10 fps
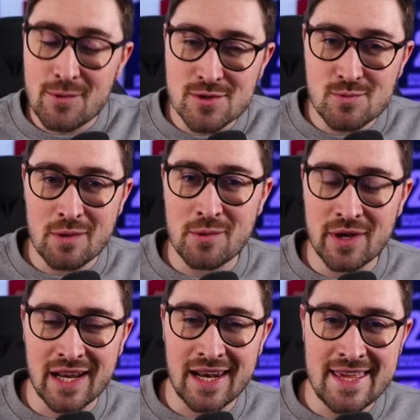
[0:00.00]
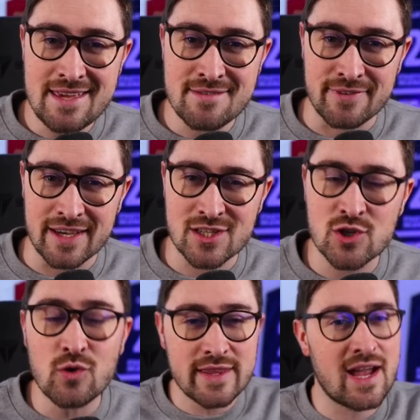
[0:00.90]
wasn't where we were going to leave it.
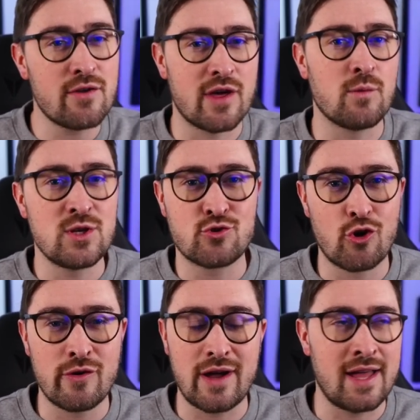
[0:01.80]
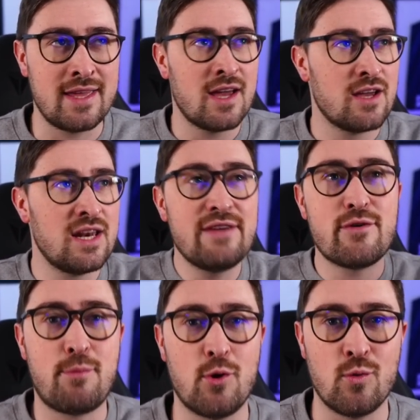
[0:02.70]
Surely now, though, we draw a
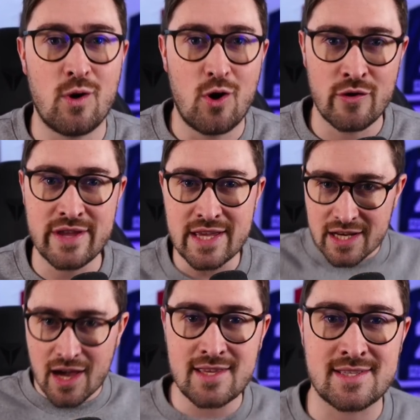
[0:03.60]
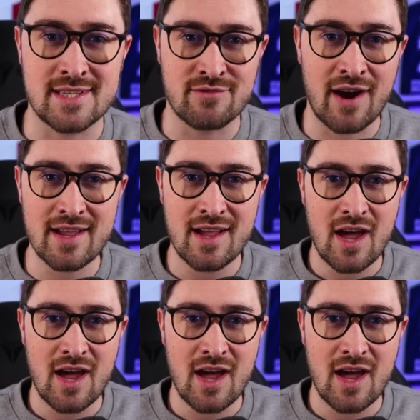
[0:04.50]
Liverpool or a United, right?